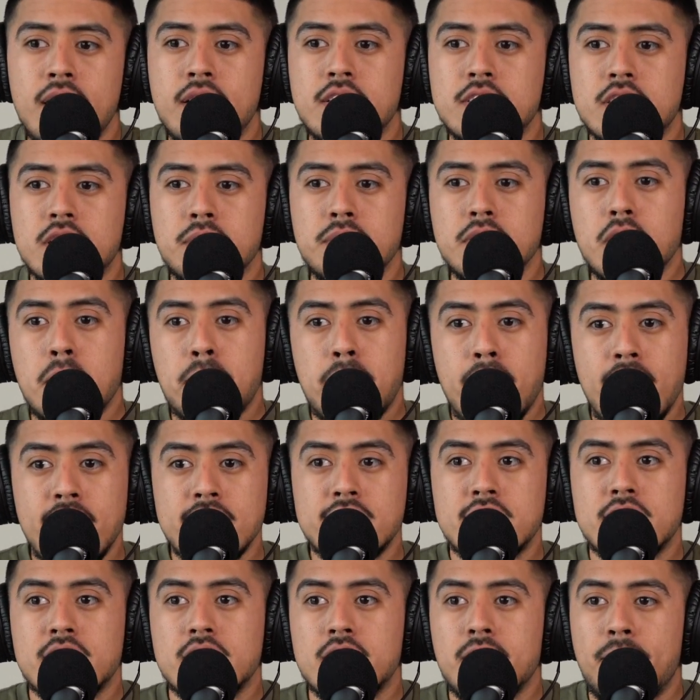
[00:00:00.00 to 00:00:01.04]
some of the
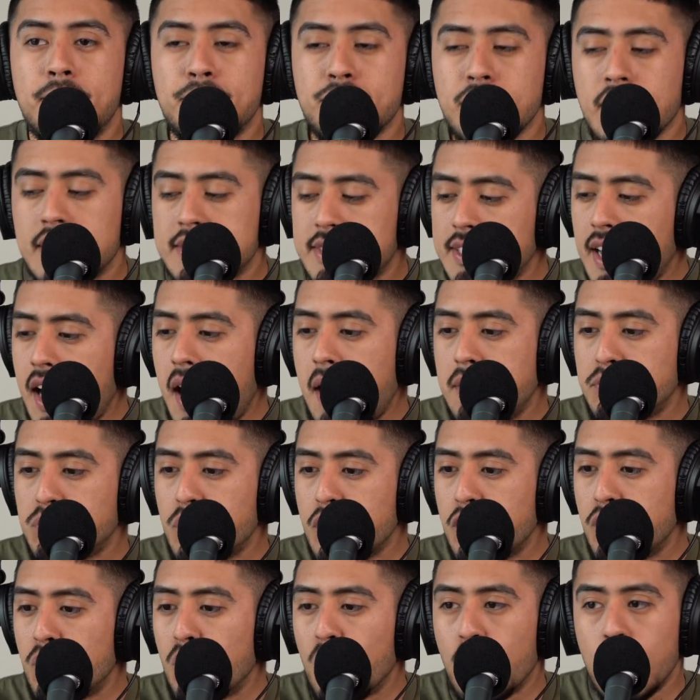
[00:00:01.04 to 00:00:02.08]
best times
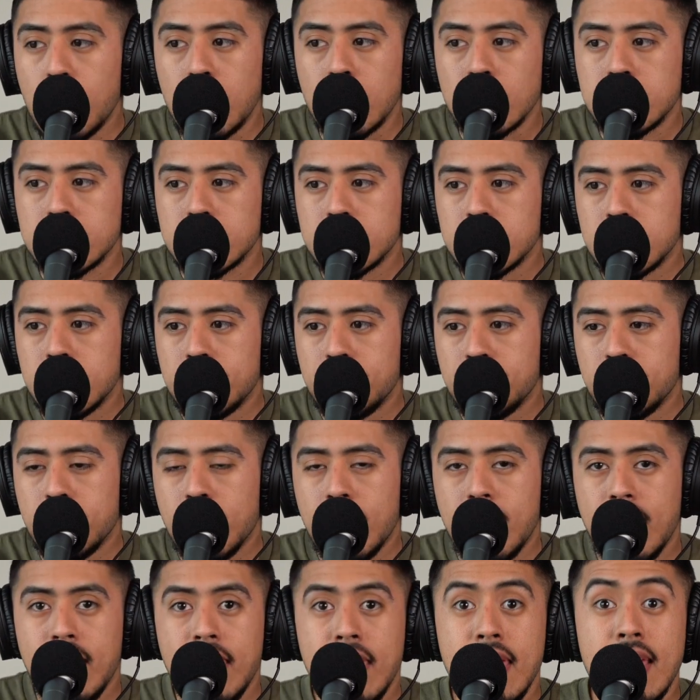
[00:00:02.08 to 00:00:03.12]
we've worked
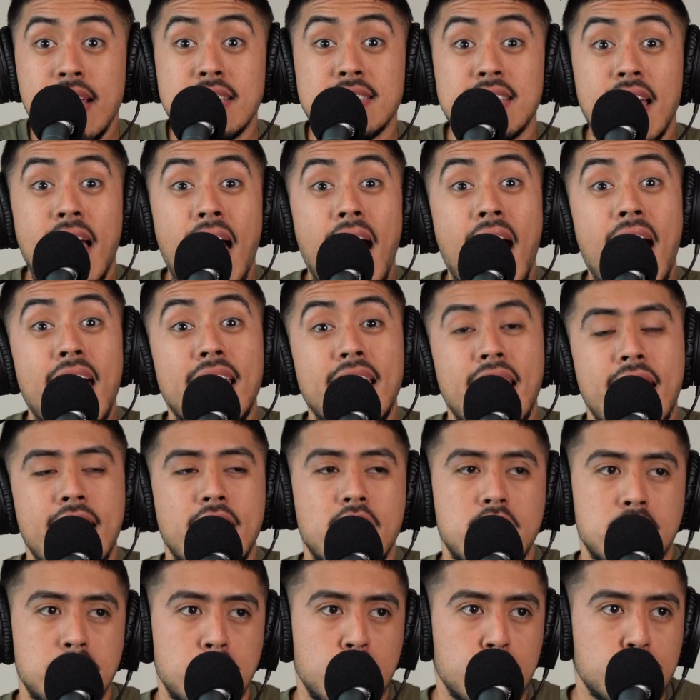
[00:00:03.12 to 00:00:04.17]
is at a
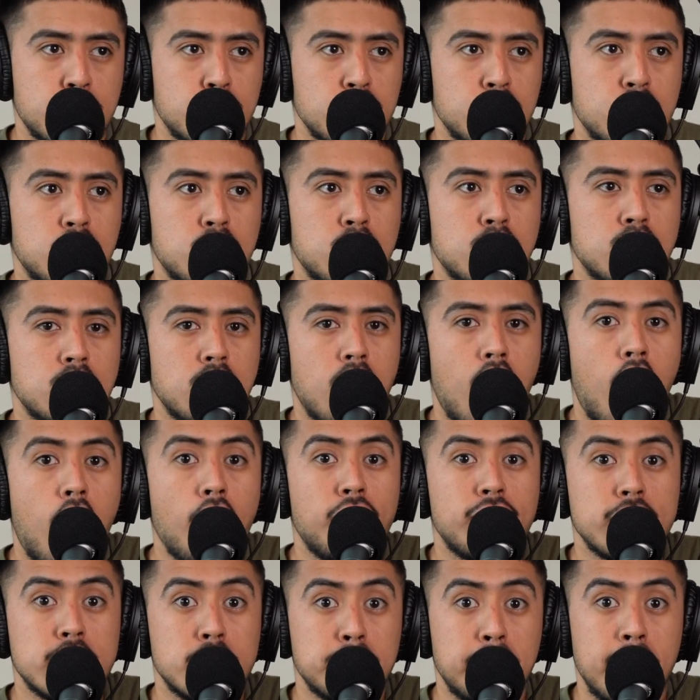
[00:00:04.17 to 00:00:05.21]
commercial
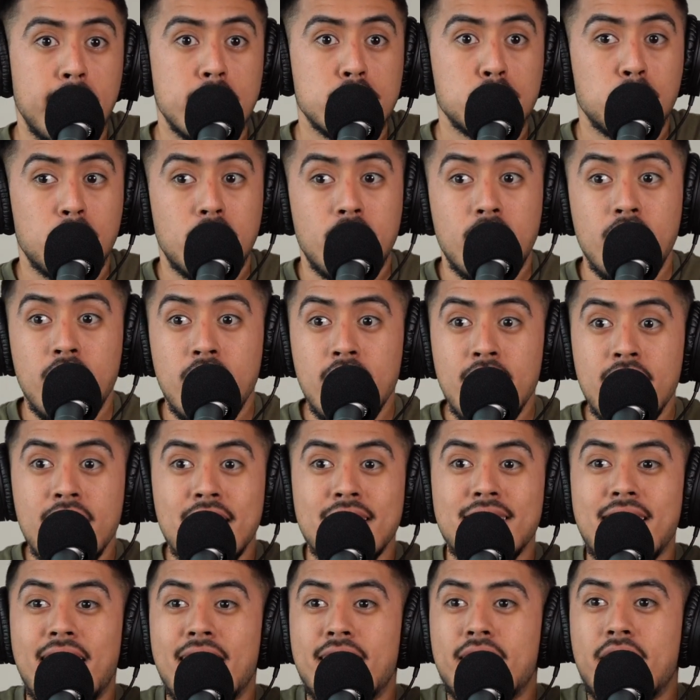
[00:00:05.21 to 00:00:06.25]
office space where
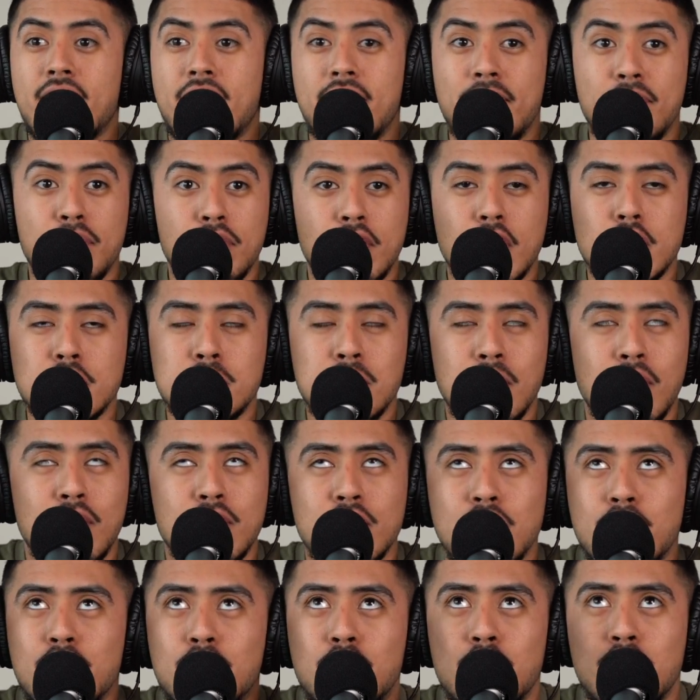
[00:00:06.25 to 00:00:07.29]
like there's
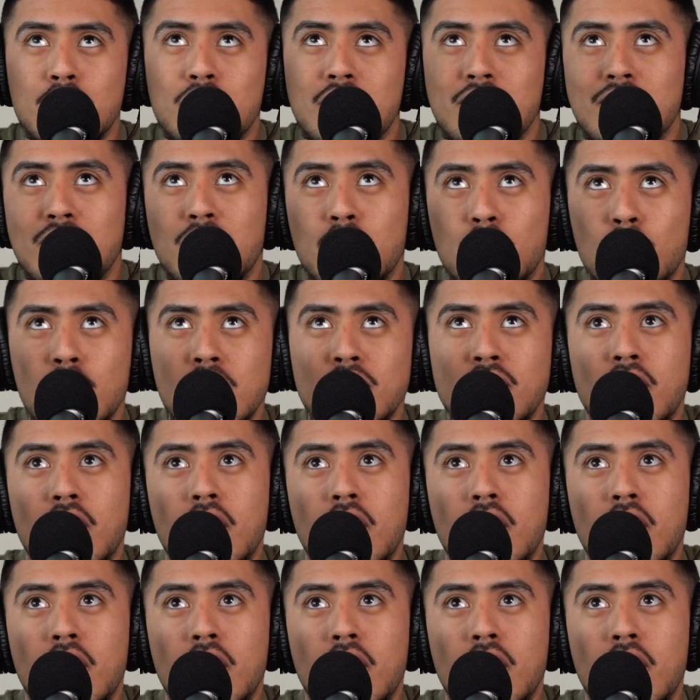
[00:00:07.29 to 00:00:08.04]
the one of